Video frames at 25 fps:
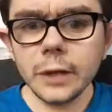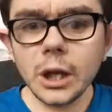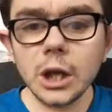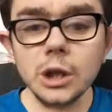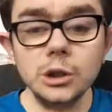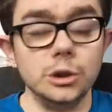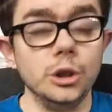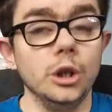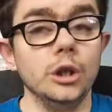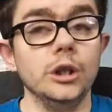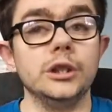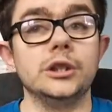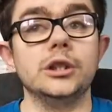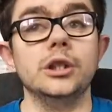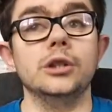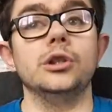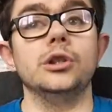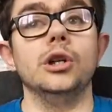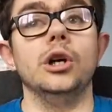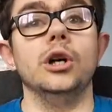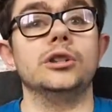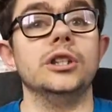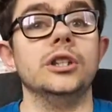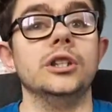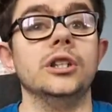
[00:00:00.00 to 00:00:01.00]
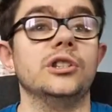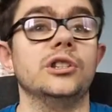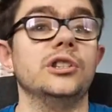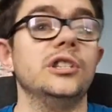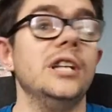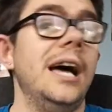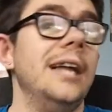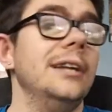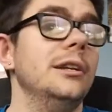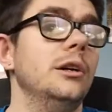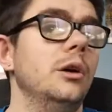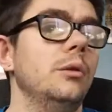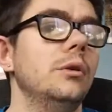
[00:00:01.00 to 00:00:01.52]
so they could go to the
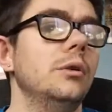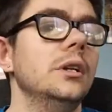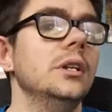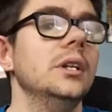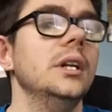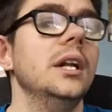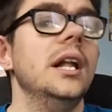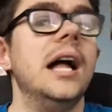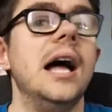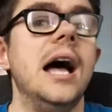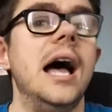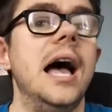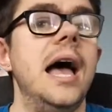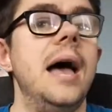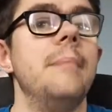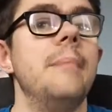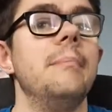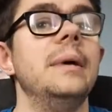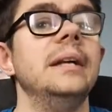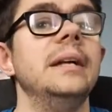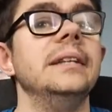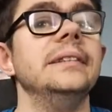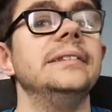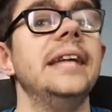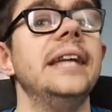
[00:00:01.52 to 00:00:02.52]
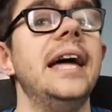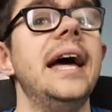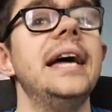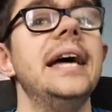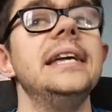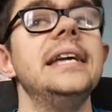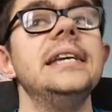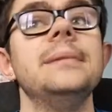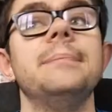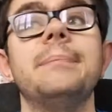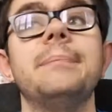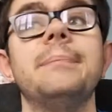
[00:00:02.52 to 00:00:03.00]
channel. They